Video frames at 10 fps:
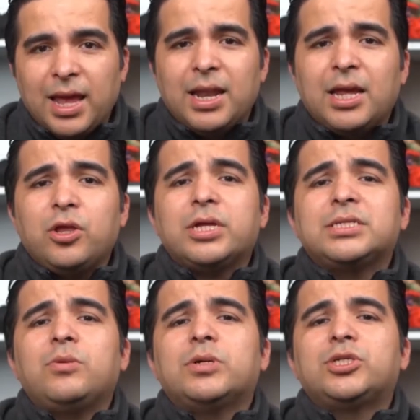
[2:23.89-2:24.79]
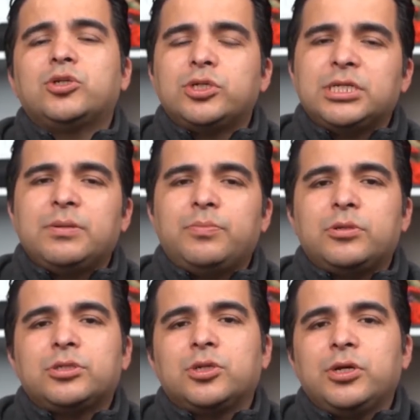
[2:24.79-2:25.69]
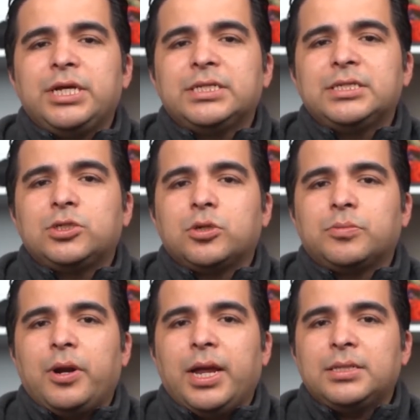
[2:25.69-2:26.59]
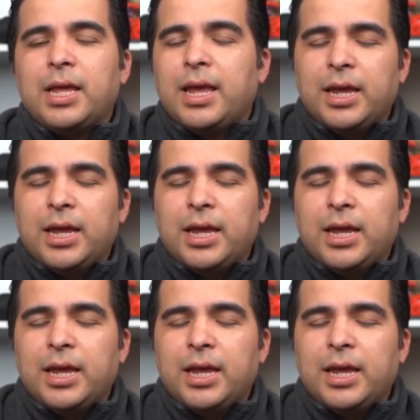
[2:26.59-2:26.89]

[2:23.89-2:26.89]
Like you can see, it was so simple, so easy to upgrade.